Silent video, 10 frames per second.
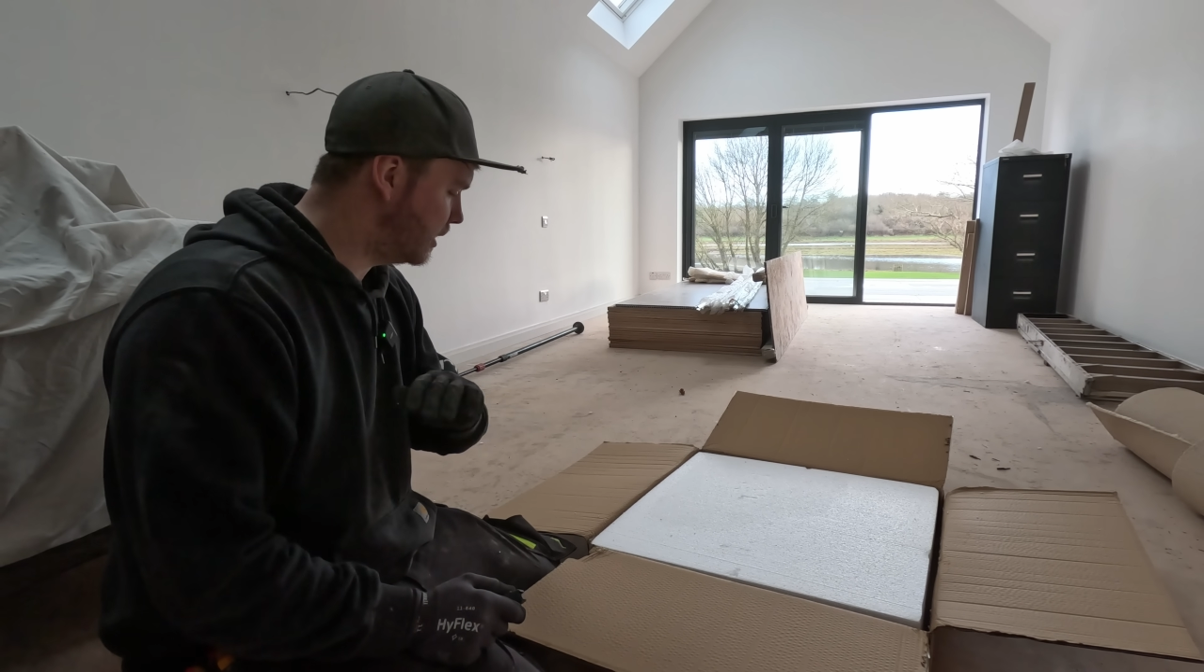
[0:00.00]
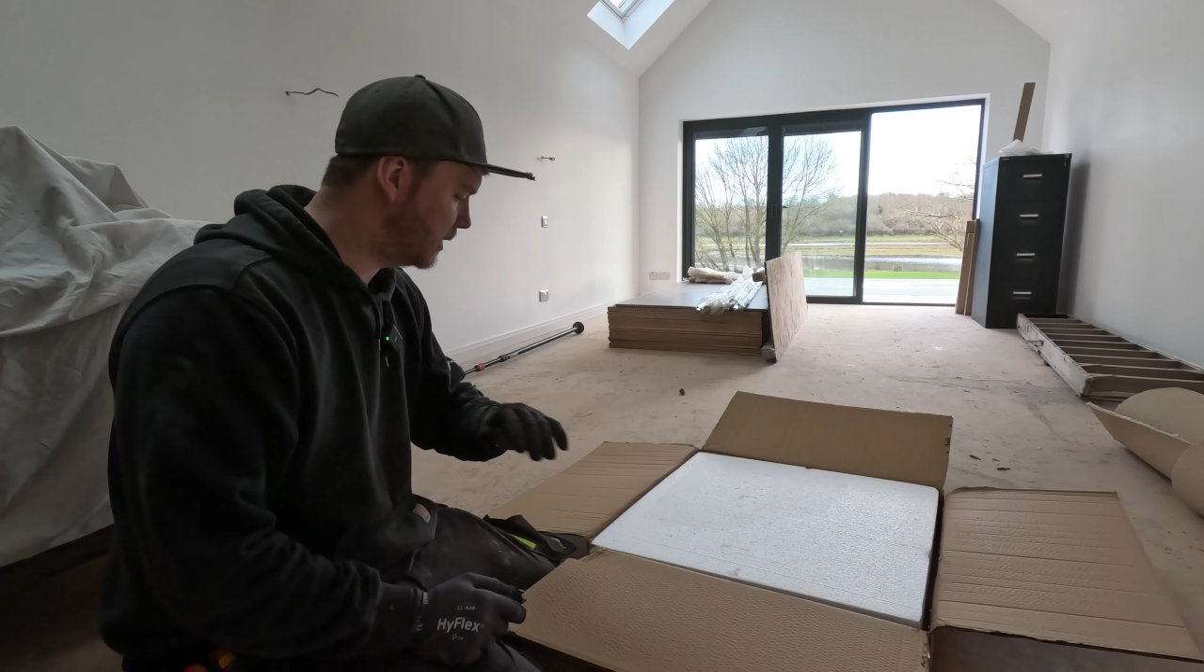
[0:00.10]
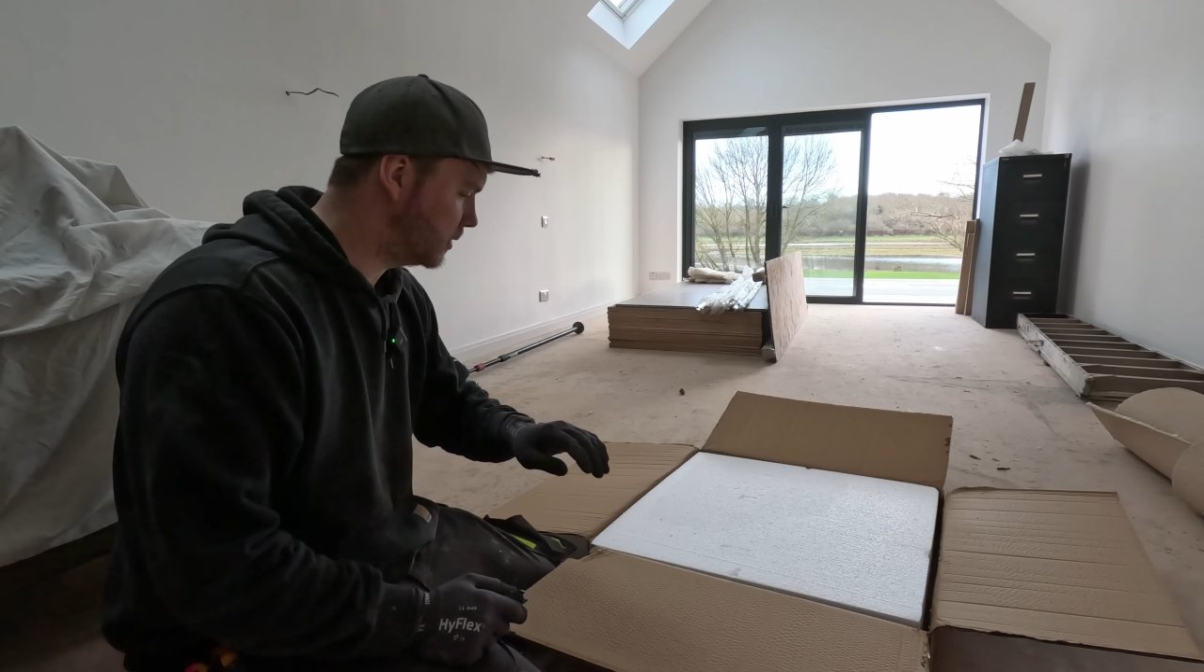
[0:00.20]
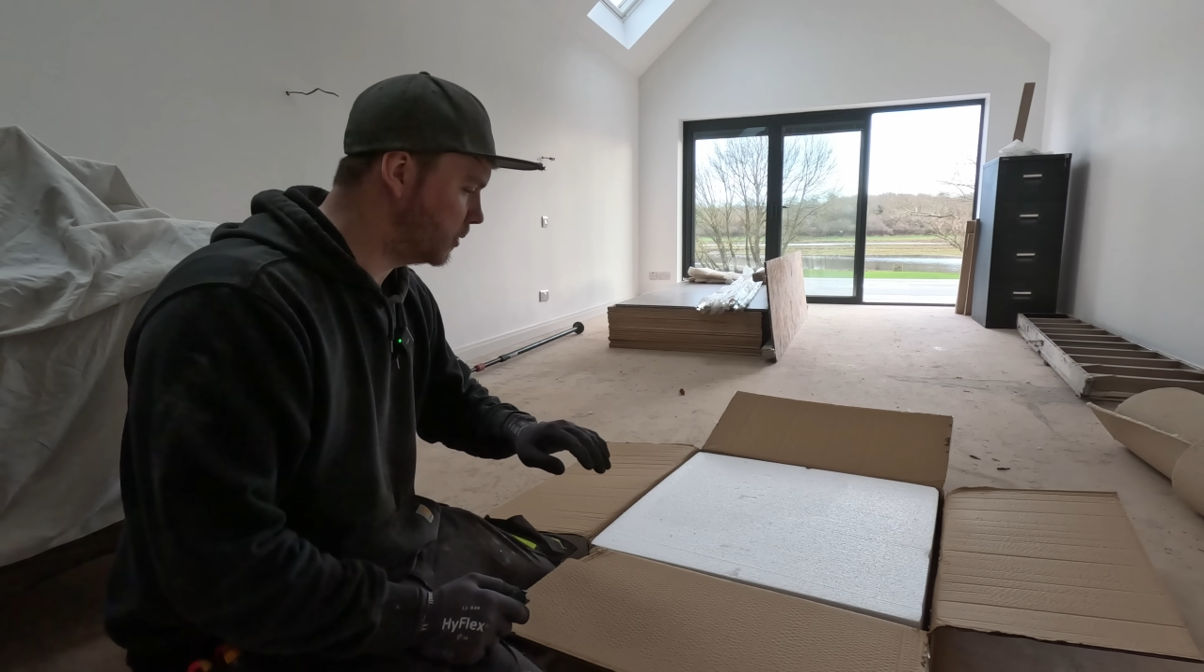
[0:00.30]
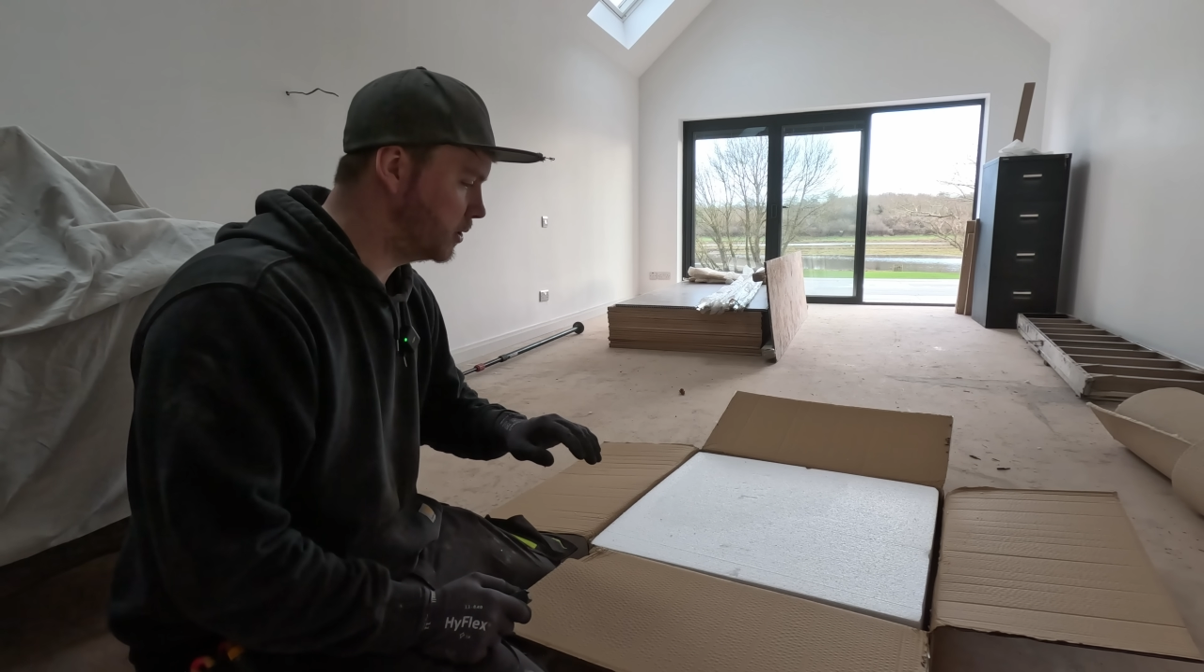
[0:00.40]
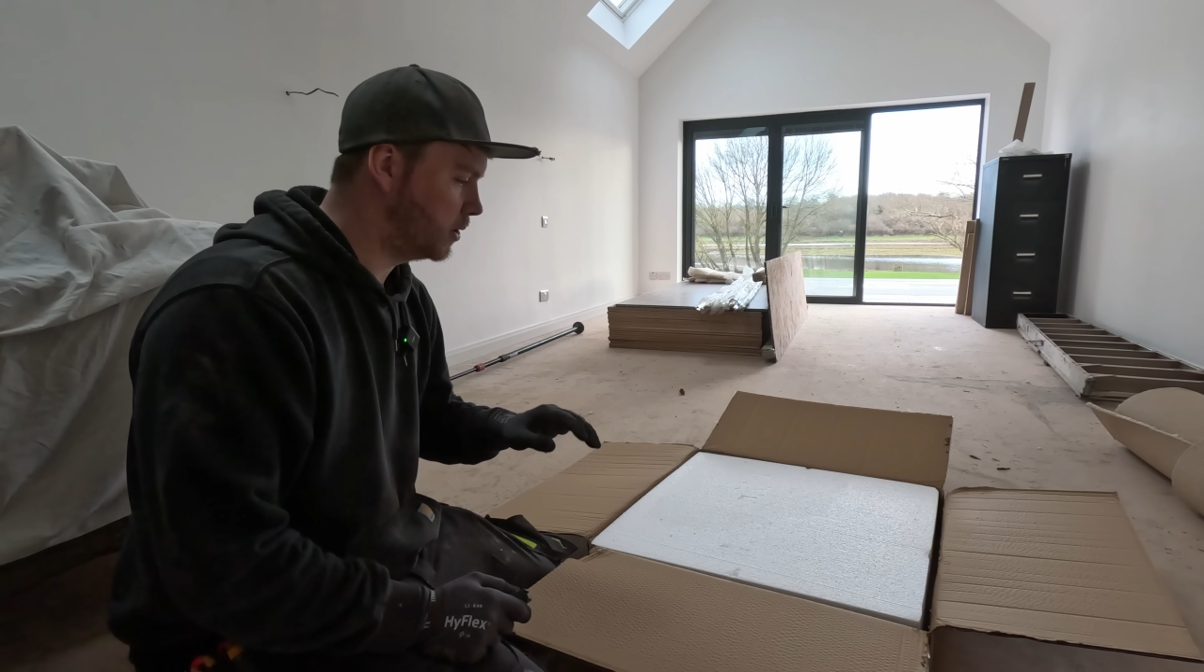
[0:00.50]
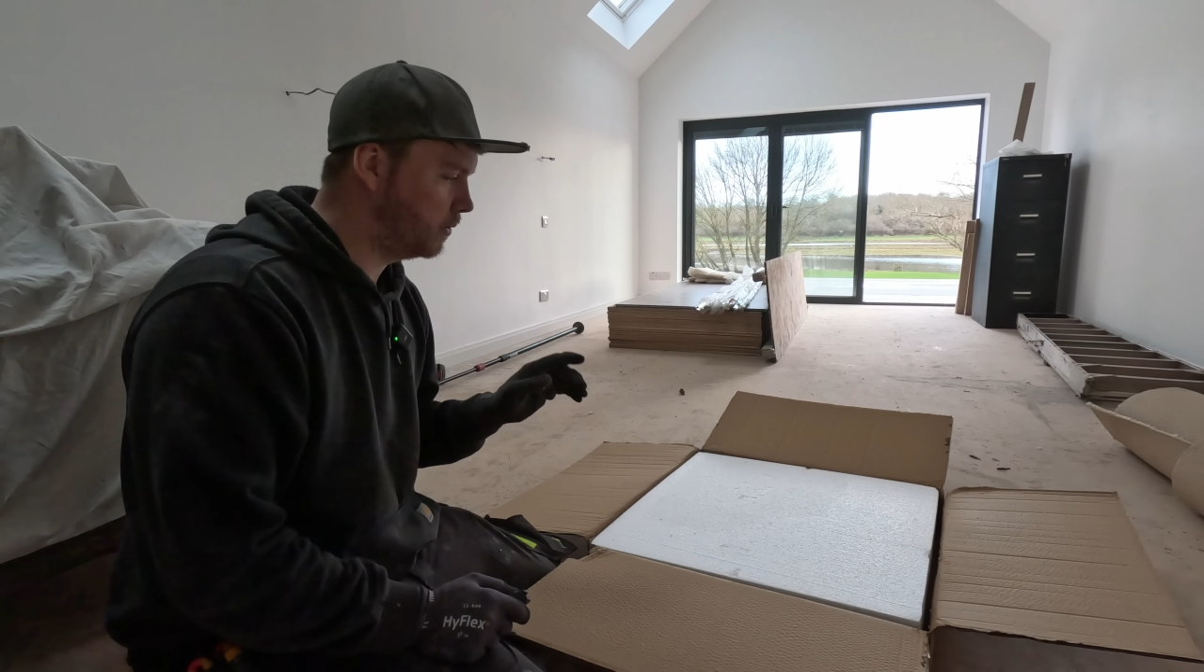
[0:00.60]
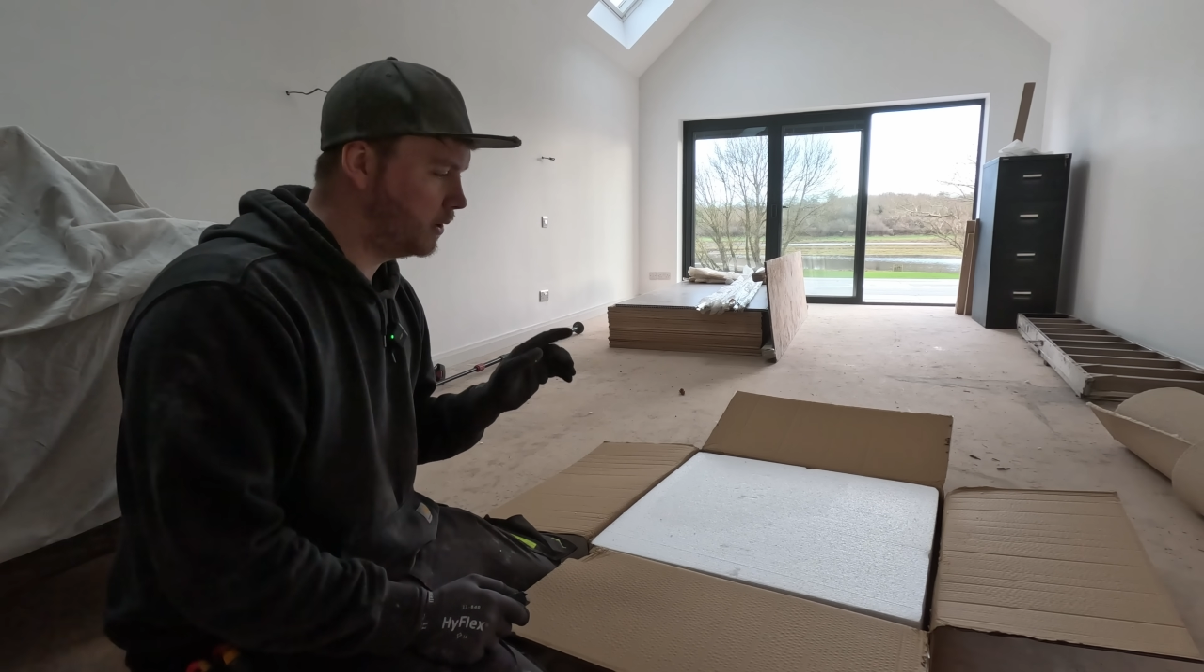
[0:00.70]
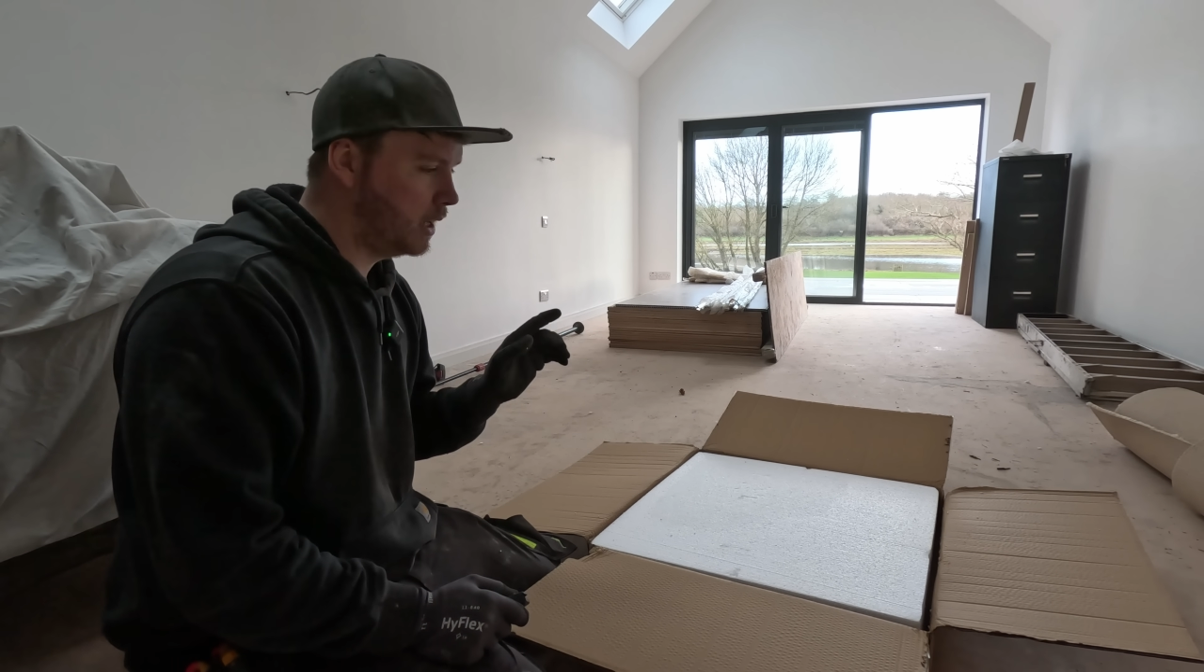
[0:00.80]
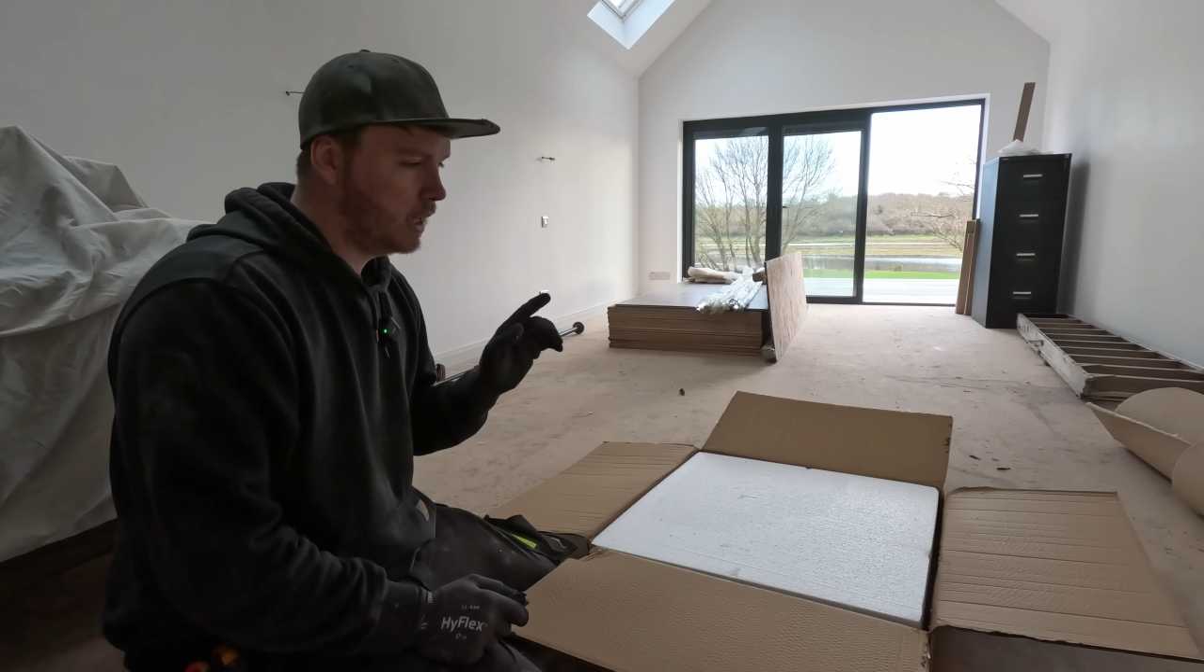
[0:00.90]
that sort of stuff.